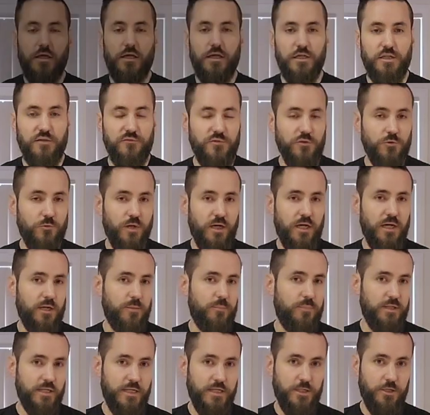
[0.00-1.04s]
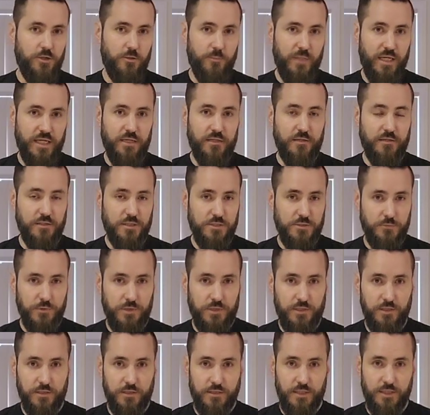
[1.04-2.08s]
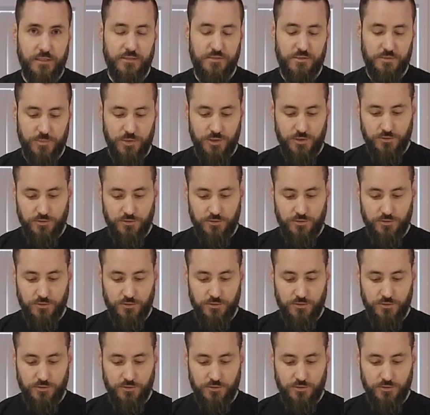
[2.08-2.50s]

And if you are planning on making this with condensed